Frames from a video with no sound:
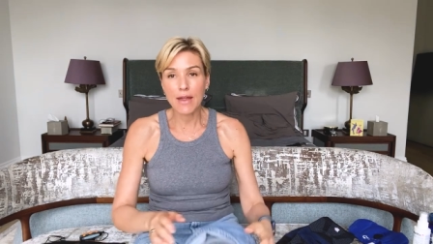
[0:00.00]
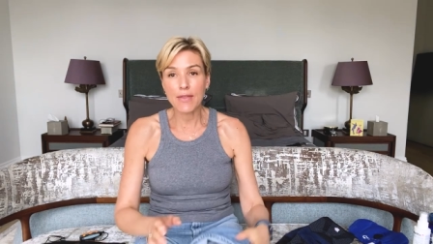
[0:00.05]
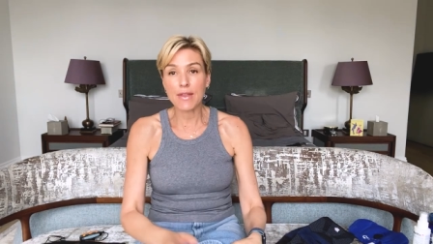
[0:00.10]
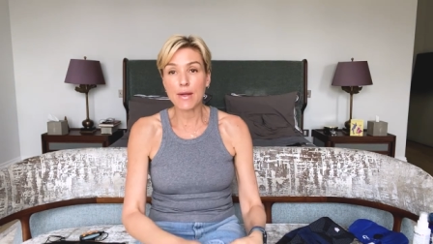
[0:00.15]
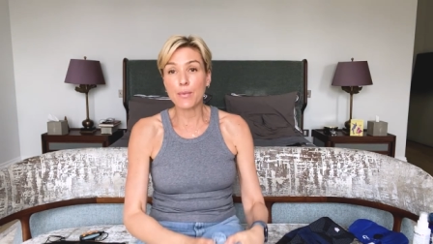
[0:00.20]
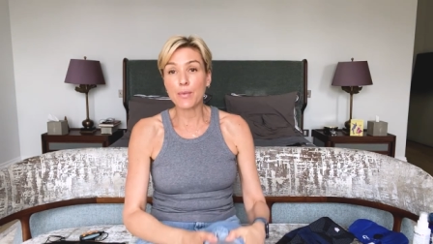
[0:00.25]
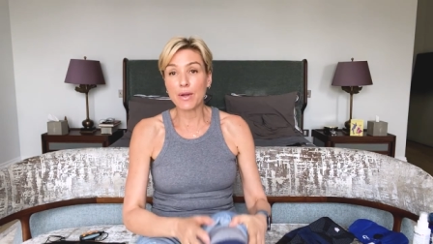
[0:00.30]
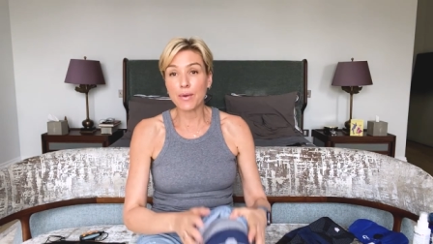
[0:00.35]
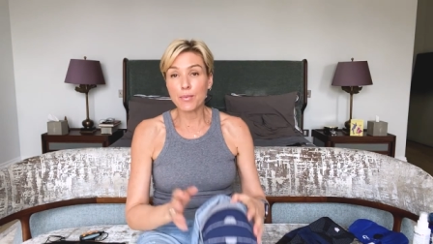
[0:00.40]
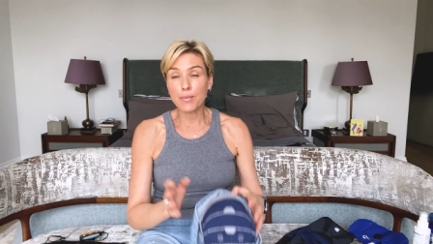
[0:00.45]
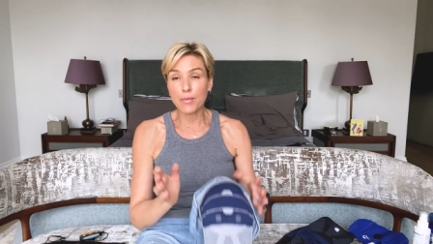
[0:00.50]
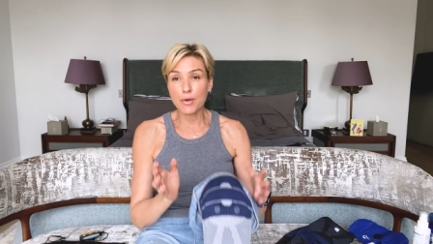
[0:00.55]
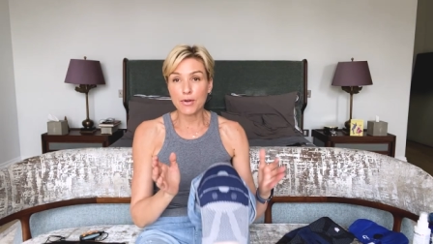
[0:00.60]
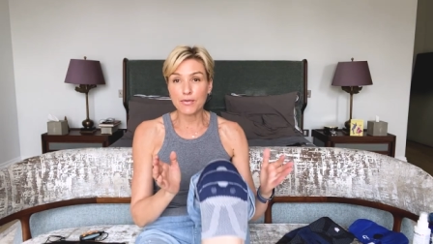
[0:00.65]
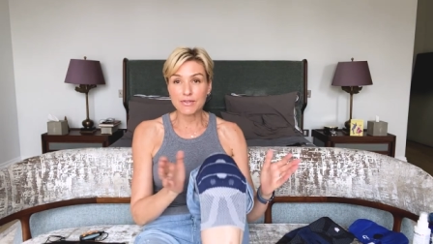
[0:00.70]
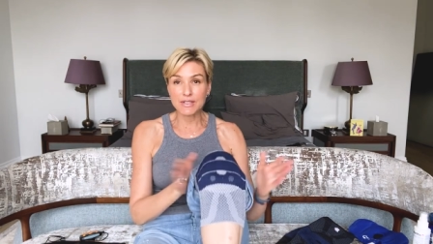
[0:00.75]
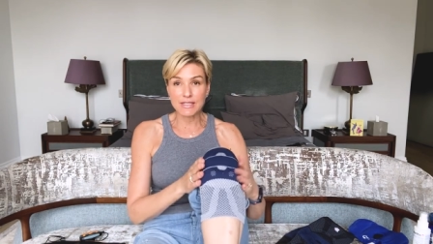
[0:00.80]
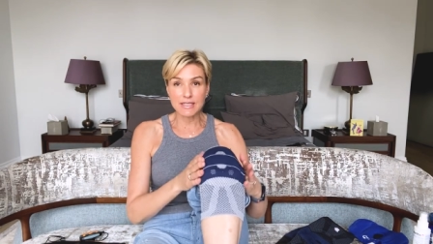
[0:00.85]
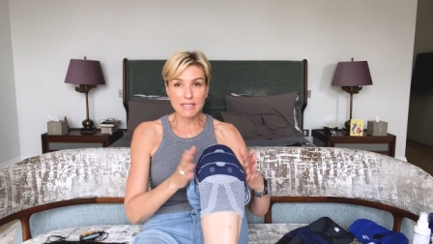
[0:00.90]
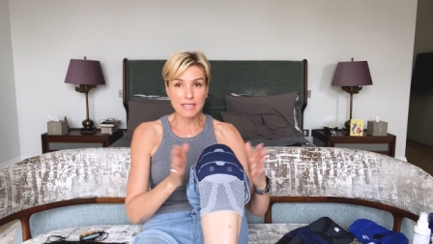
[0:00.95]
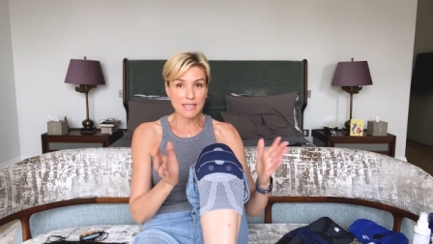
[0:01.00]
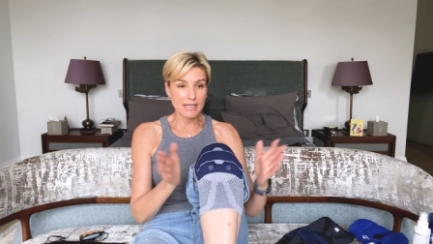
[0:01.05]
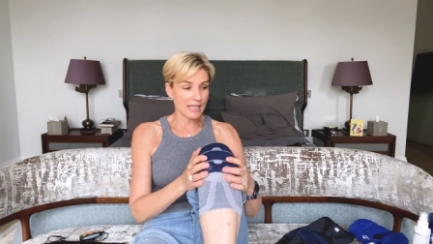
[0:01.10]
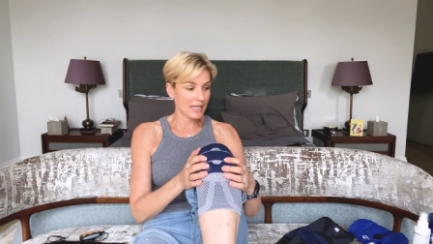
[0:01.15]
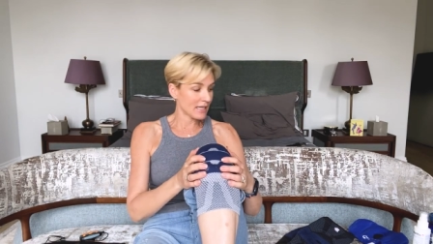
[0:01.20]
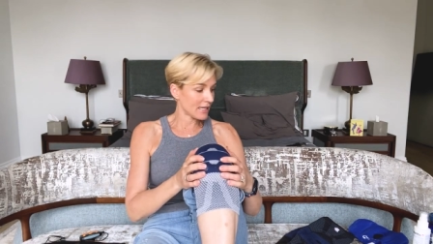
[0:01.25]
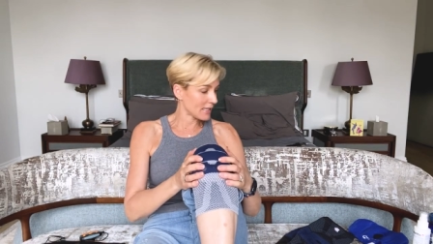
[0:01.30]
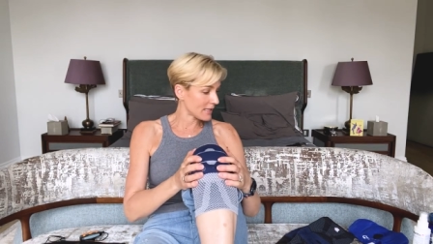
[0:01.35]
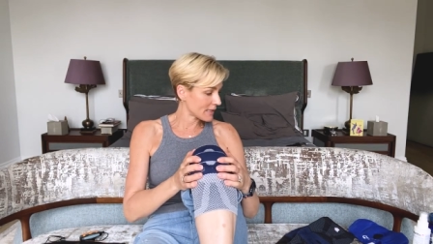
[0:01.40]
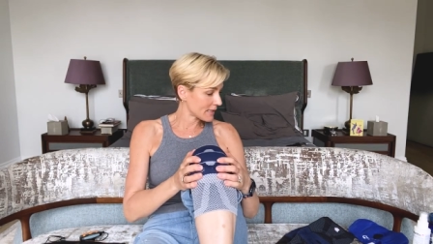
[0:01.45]
and then we moved into
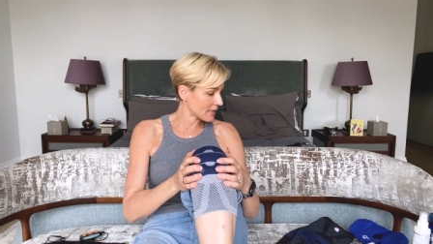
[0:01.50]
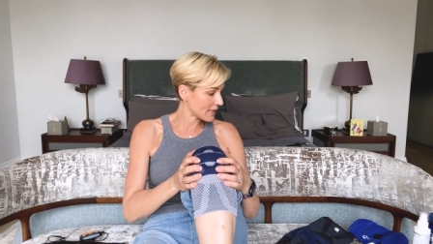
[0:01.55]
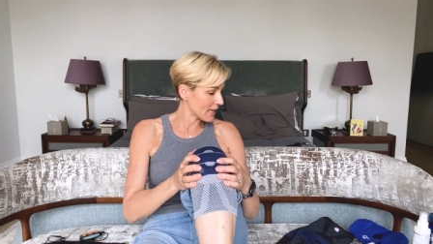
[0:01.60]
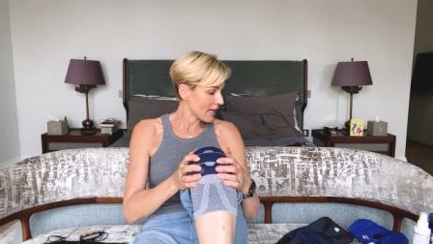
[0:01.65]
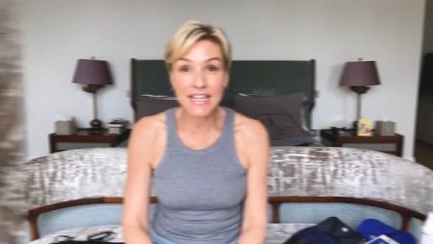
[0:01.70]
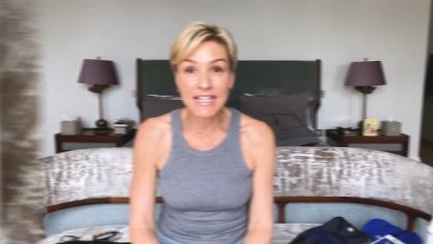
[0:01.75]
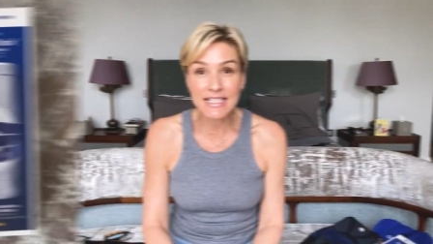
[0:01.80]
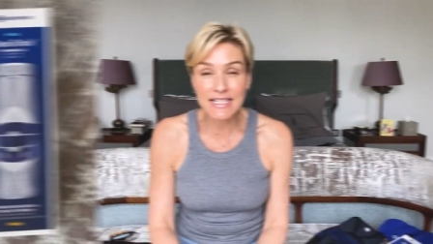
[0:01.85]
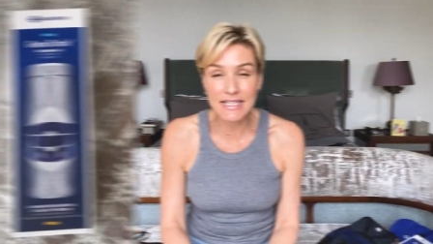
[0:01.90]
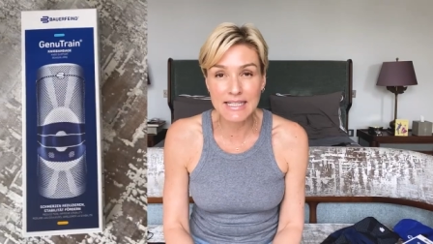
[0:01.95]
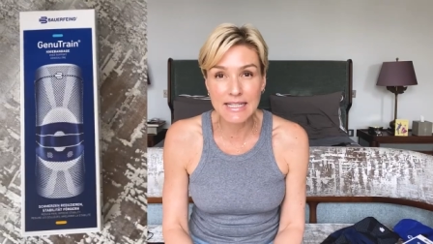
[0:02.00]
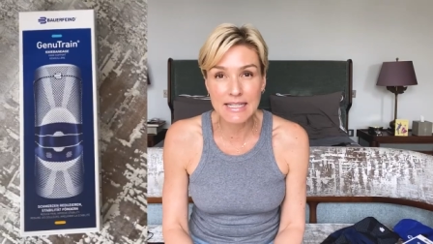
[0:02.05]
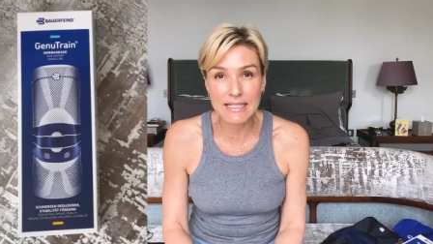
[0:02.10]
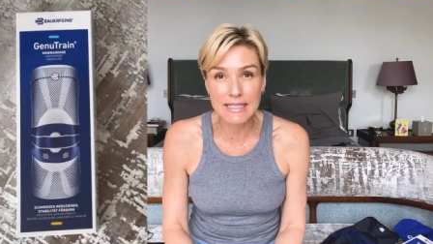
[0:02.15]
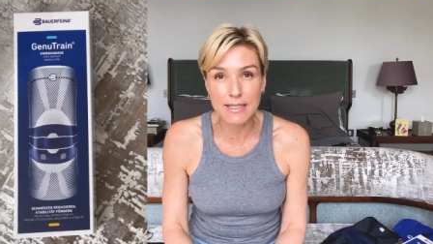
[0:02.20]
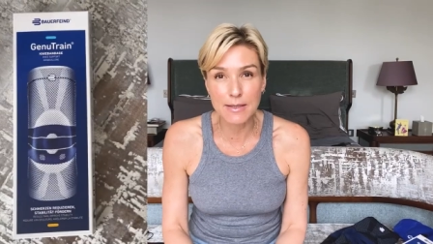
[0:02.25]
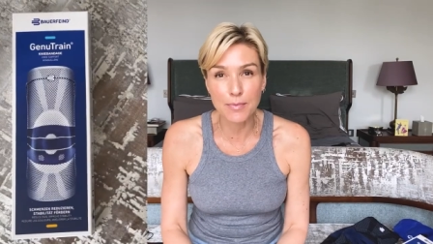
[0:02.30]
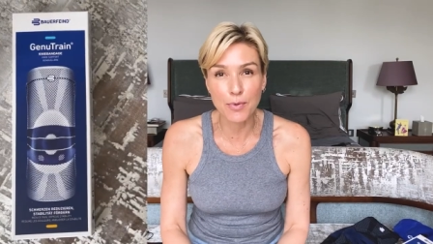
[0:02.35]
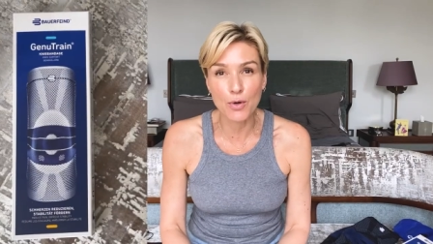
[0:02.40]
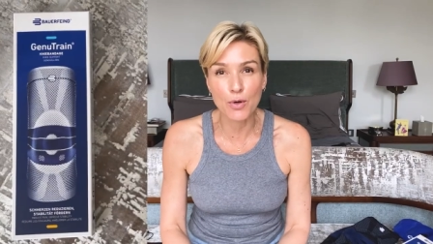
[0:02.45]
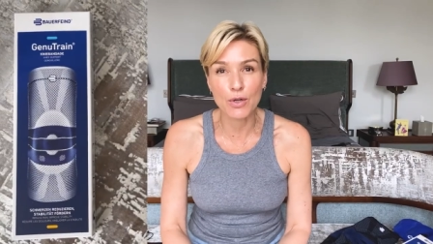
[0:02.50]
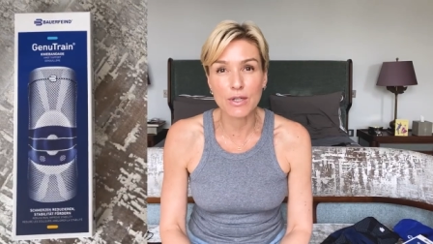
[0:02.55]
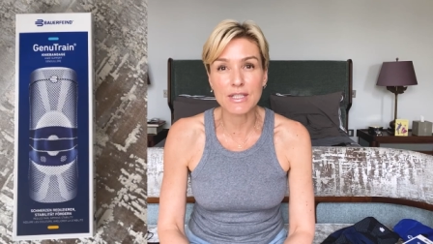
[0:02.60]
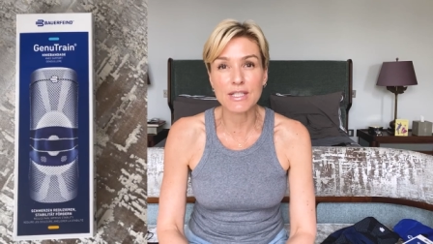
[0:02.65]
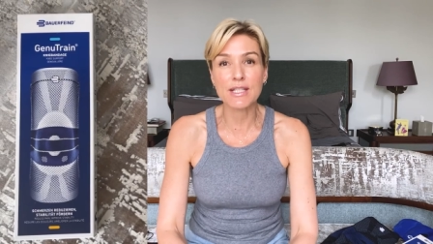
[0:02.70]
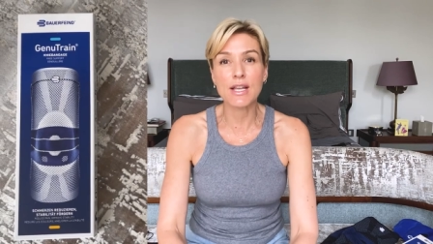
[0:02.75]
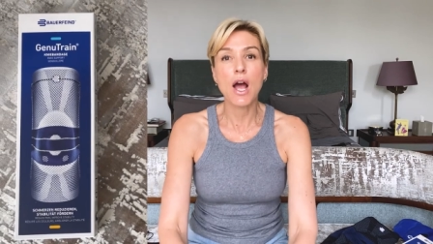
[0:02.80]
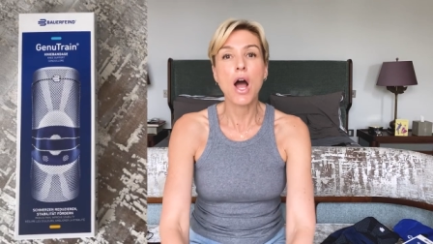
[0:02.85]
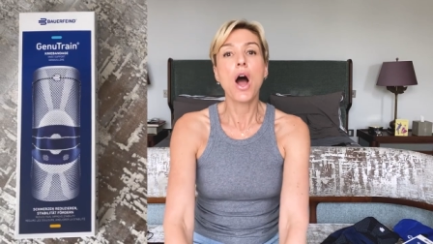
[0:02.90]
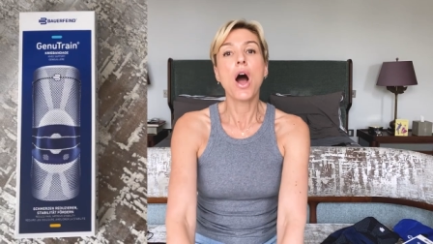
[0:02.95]
these. These are knee
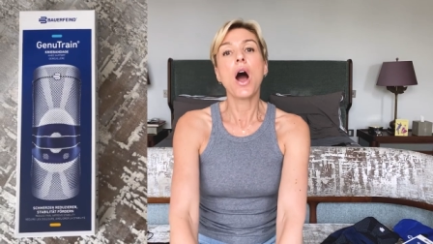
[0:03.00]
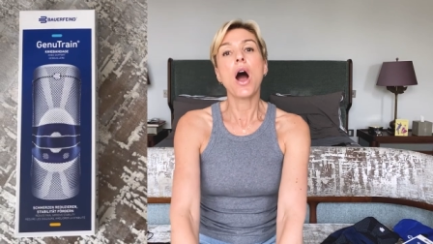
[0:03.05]
supports.